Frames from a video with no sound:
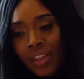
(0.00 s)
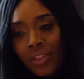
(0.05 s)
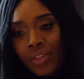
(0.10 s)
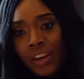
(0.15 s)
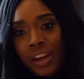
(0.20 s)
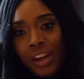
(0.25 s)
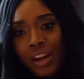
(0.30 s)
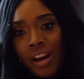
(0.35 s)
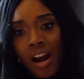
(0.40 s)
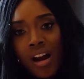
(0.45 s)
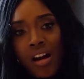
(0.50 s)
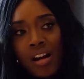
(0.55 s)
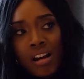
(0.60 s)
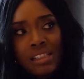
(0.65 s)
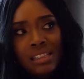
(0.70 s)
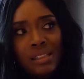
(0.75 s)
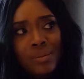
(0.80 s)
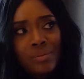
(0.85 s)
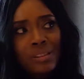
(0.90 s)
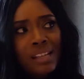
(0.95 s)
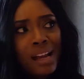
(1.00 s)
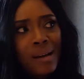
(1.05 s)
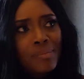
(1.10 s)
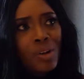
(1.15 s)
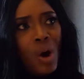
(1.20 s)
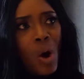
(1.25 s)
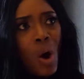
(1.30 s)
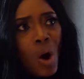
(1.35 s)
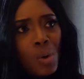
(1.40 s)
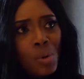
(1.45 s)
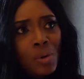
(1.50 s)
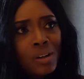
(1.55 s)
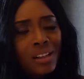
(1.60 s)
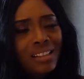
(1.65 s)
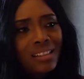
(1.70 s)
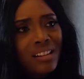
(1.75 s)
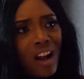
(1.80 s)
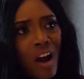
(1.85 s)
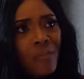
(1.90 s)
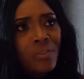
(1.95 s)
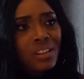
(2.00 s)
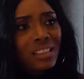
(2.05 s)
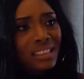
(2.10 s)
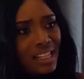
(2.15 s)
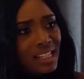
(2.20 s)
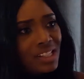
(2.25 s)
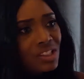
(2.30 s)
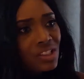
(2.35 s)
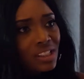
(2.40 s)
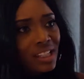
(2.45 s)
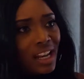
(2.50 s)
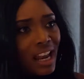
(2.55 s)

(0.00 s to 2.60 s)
there are sometimes awkward conversations